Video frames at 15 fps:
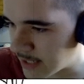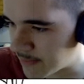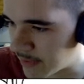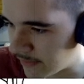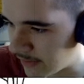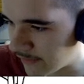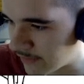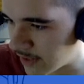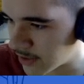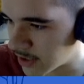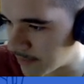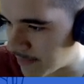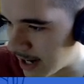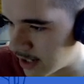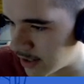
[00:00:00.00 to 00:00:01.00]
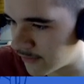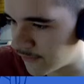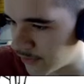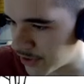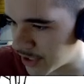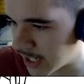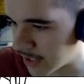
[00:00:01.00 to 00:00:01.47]
but if you have another compiler for
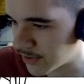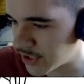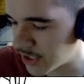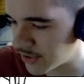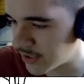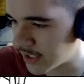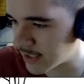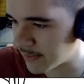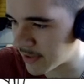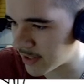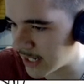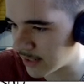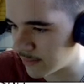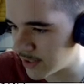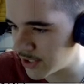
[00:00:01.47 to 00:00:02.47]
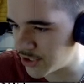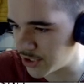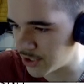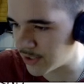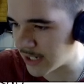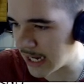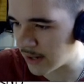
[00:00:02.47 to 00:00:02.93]
your language listed in some other language, you
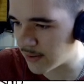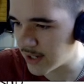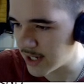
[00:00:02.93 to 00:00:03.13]
now